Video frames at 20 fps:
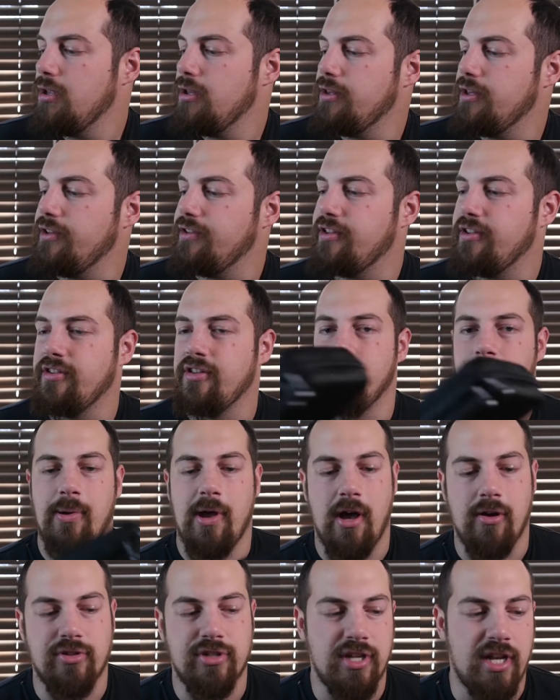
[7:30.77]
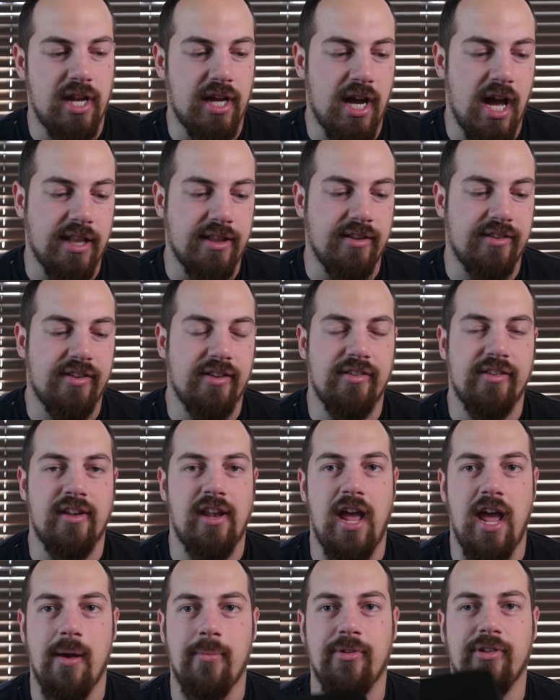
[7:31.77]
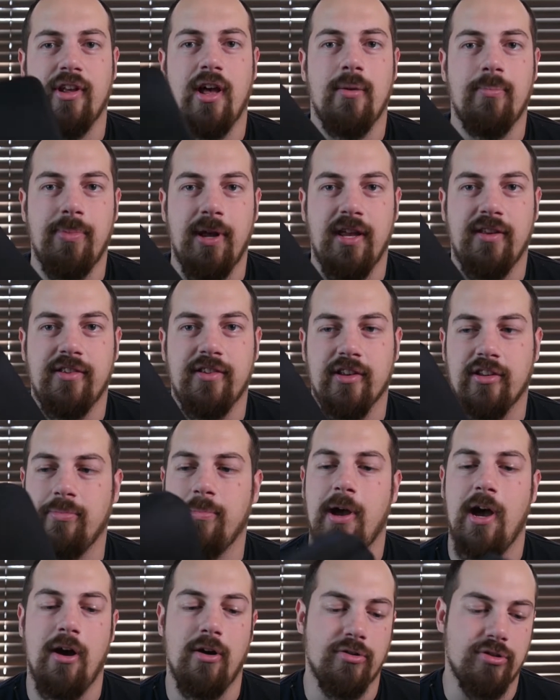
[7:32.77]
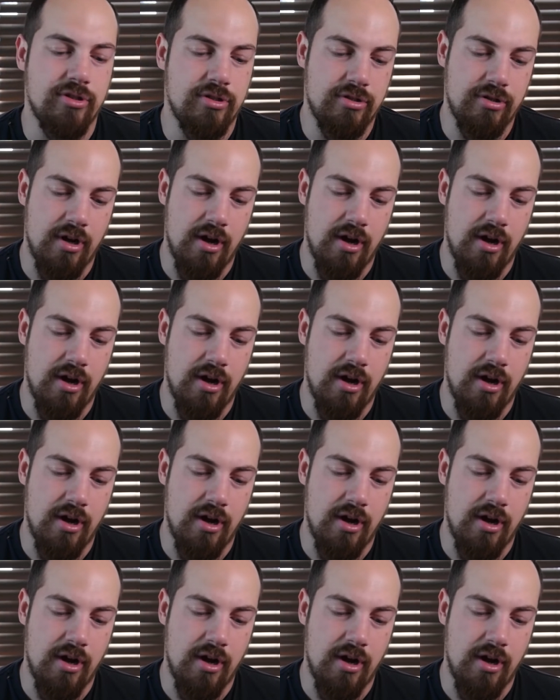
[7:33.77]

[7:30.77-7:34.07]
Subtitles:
This is the pouch that I got. This is an Amazon Basics pouch.